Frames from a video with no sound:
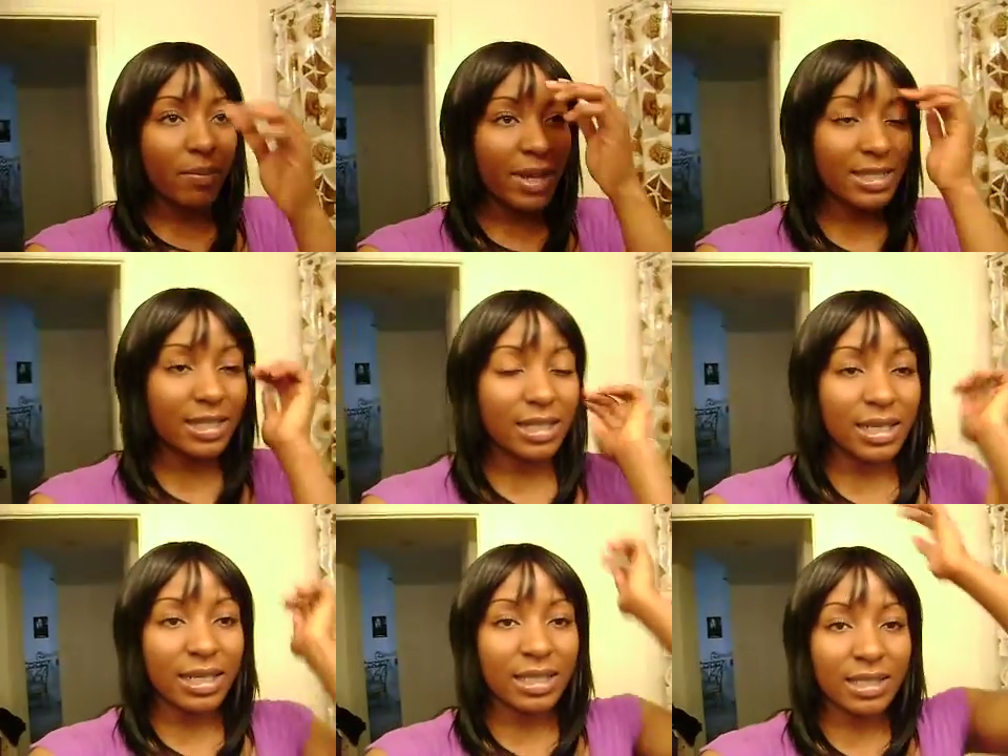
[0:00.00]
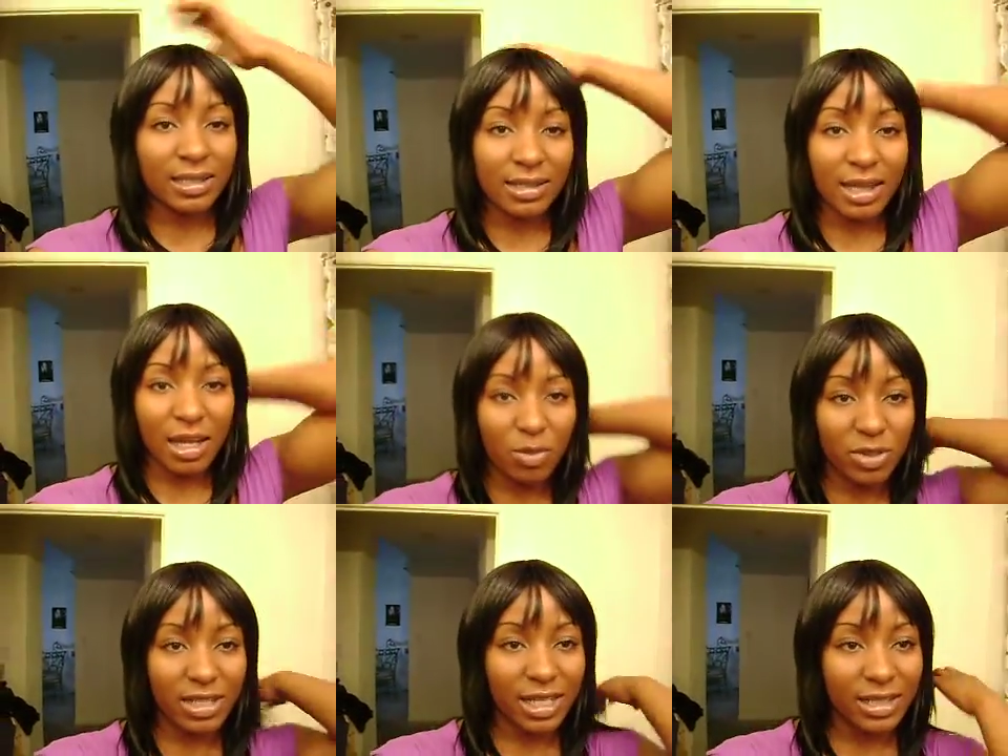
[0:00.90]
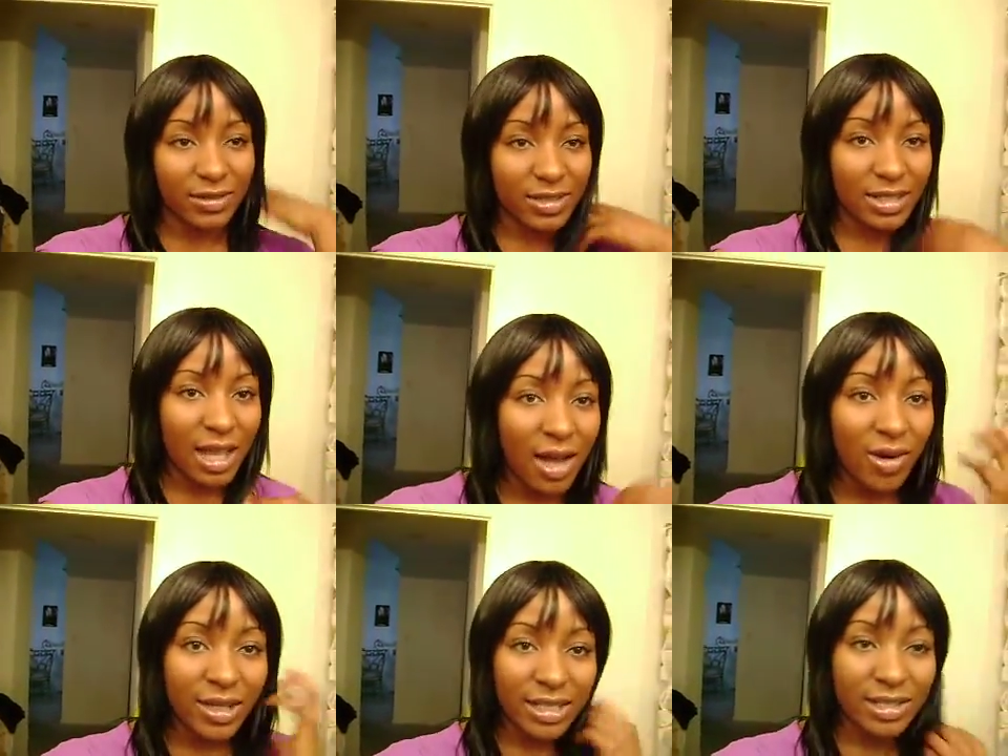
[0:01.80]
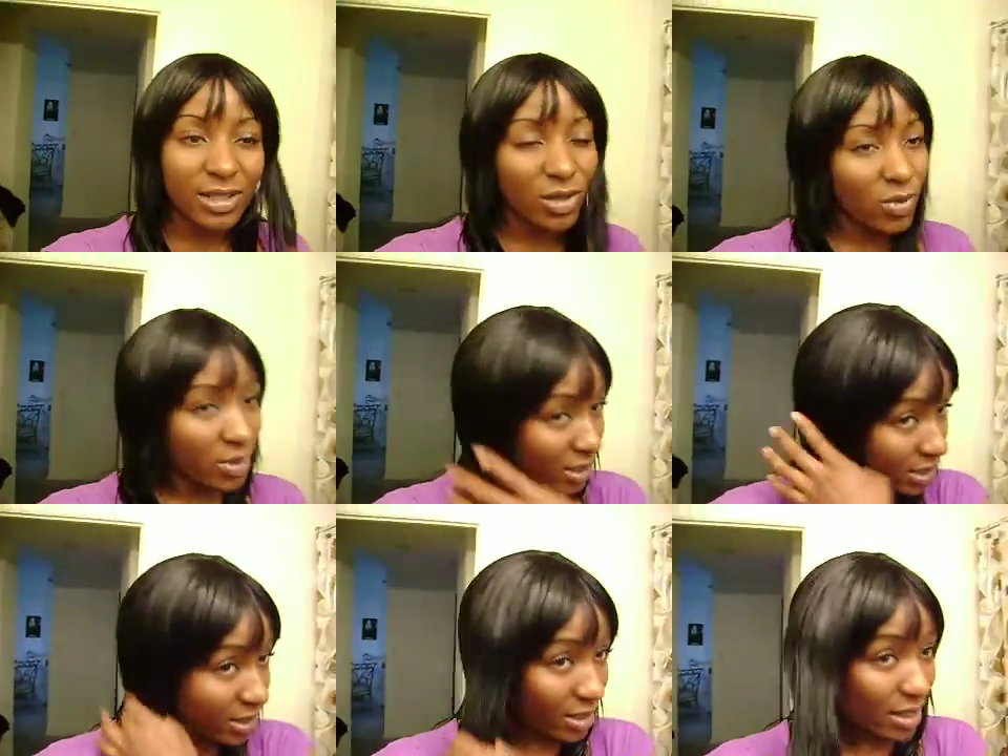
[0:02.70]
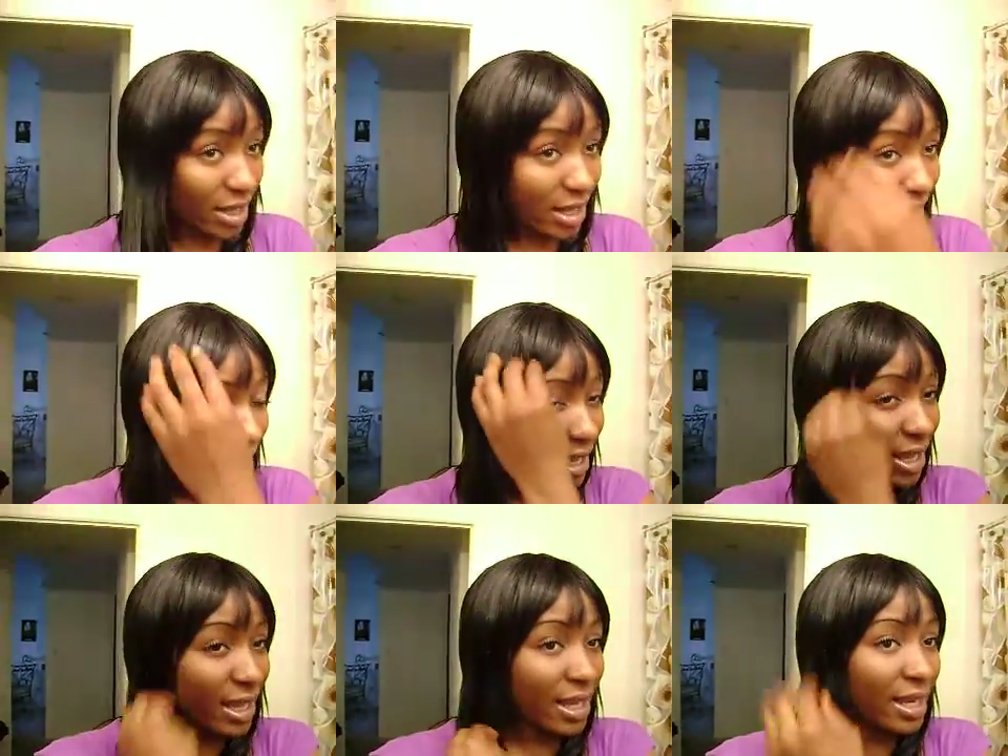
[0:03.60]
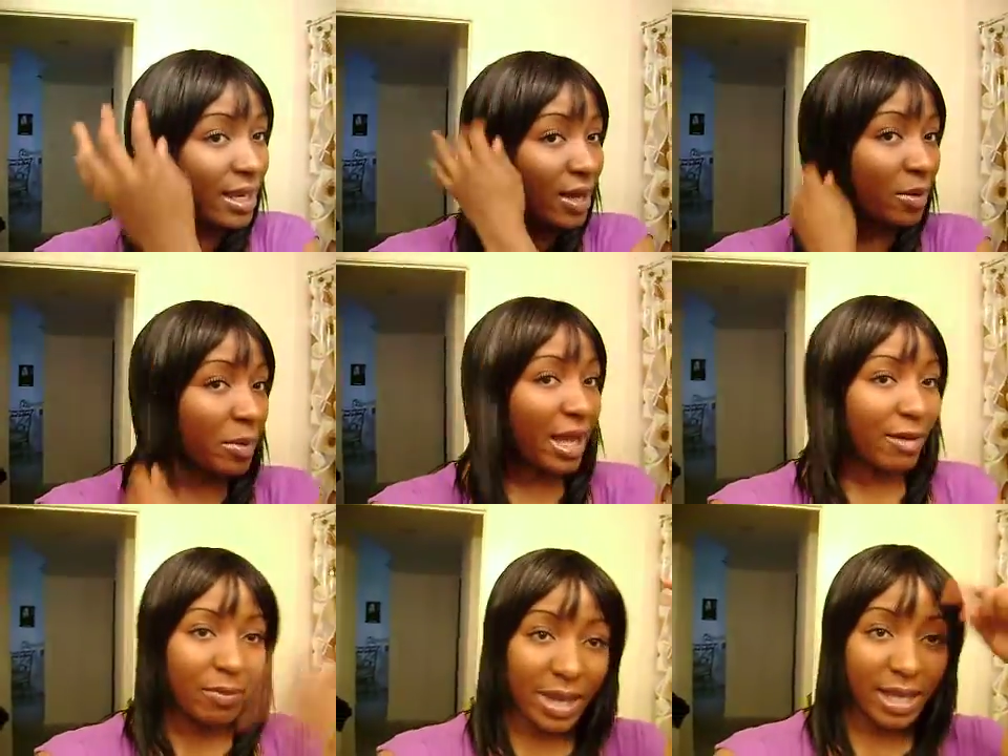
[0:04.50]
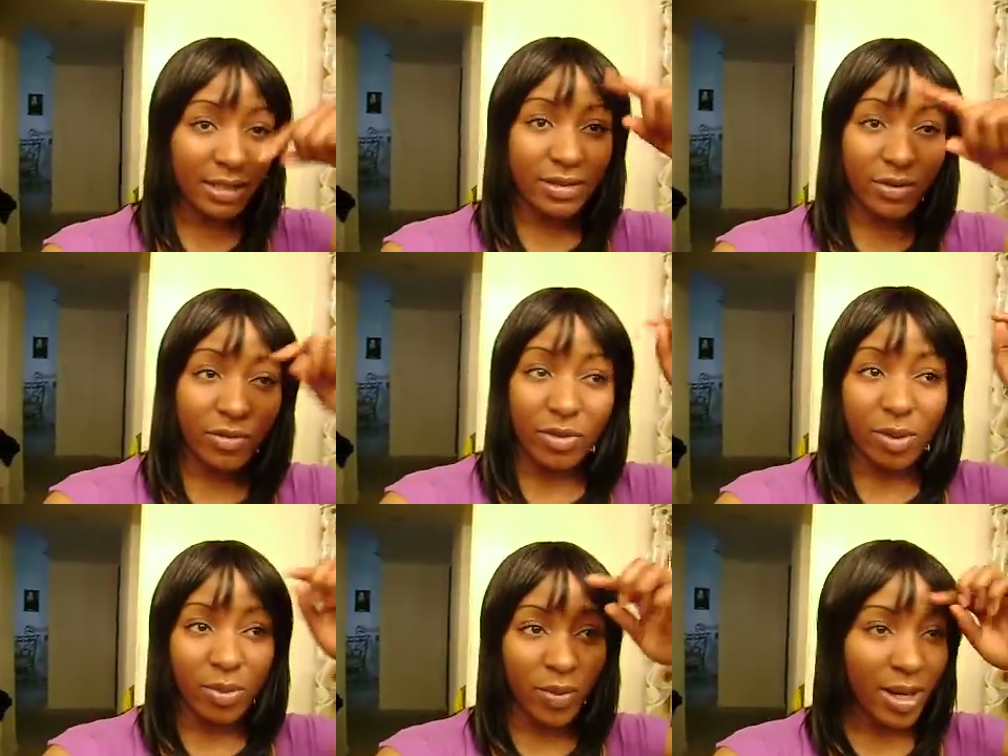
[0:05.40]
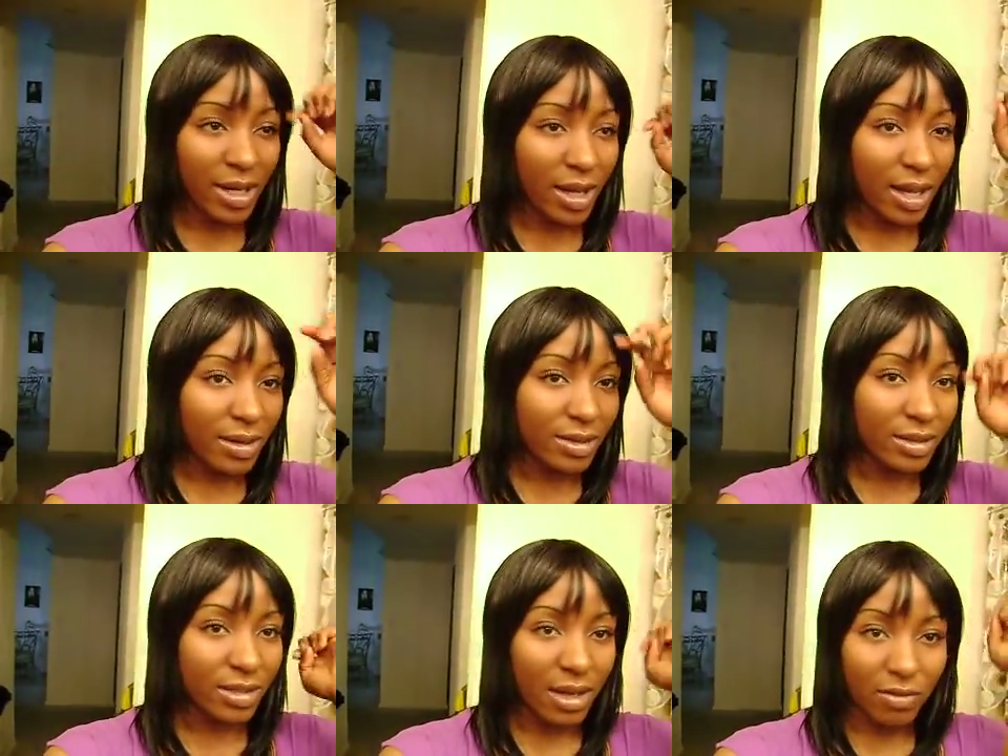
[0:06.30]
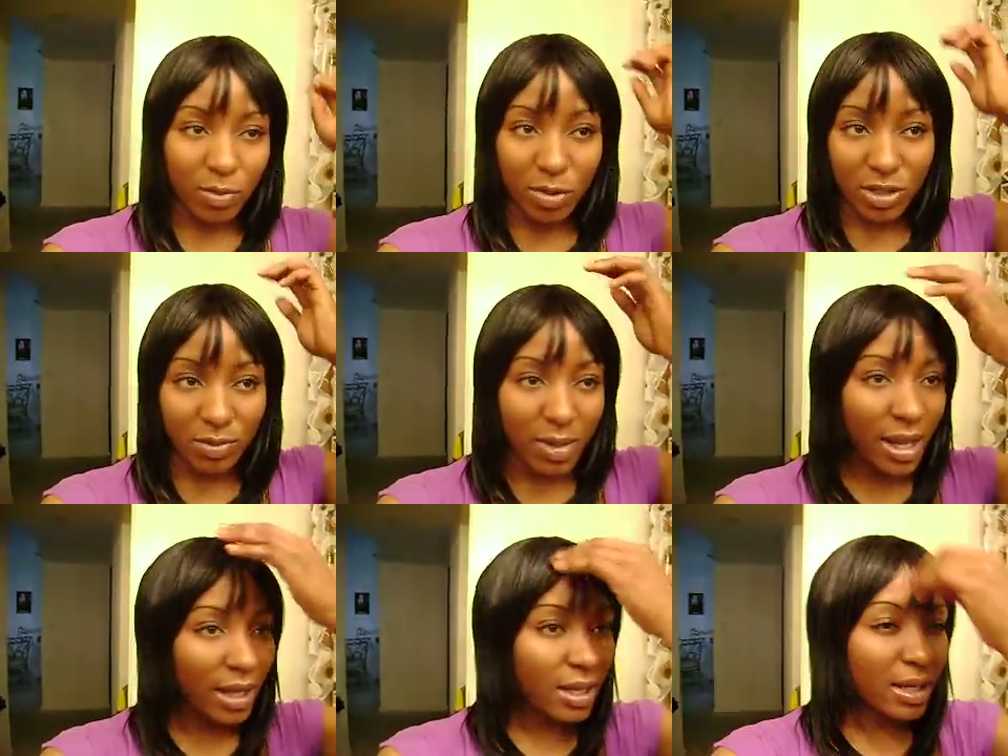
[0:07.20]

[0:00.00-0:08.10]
Basically, this is like a protective style. It's sewn in, and I have bangs in the front, but right now I just have them pushed back.